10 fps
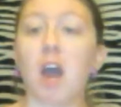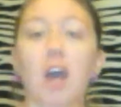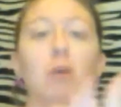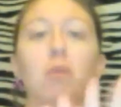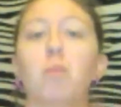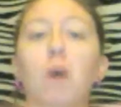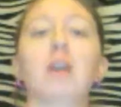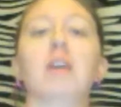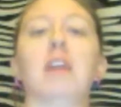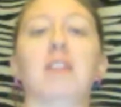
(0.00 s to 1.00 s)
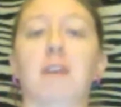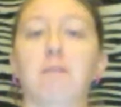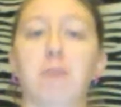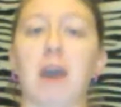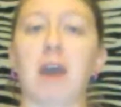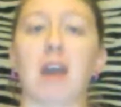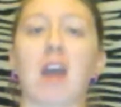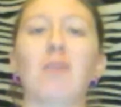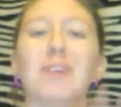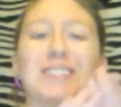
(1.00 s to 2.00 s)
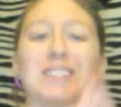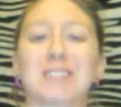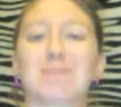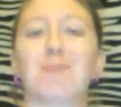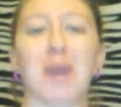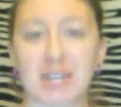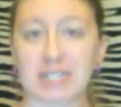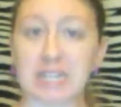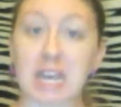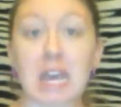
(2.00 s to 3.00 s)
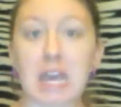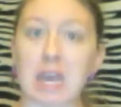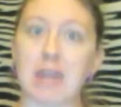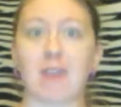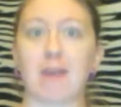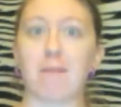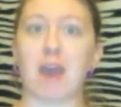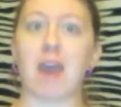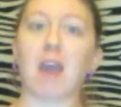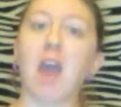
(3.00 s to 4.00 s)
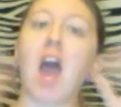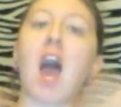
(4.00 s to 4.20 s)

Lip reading: I don't want anything back. I don't expect anything back.